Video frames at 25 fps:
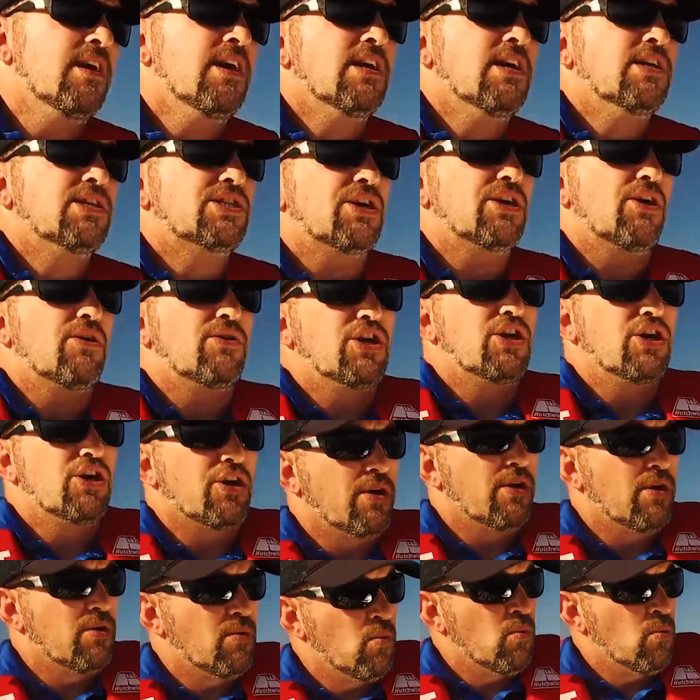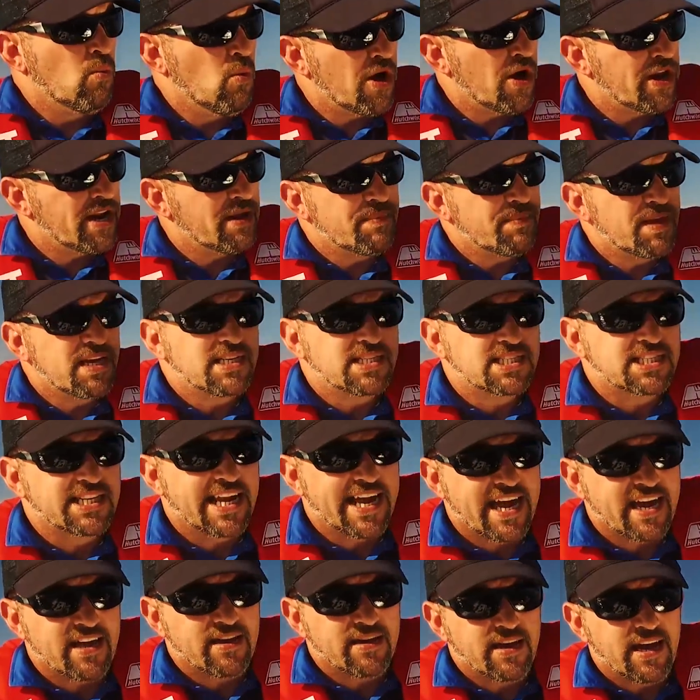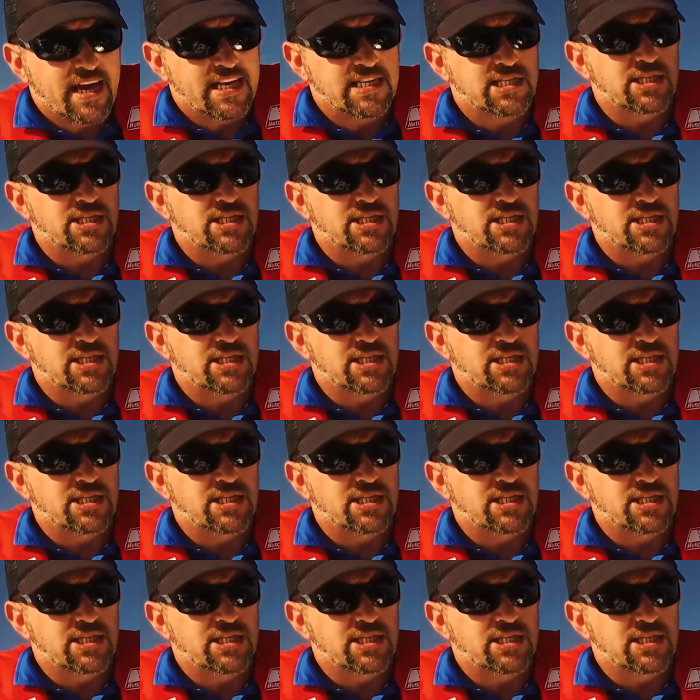So you're going to wind up that slack and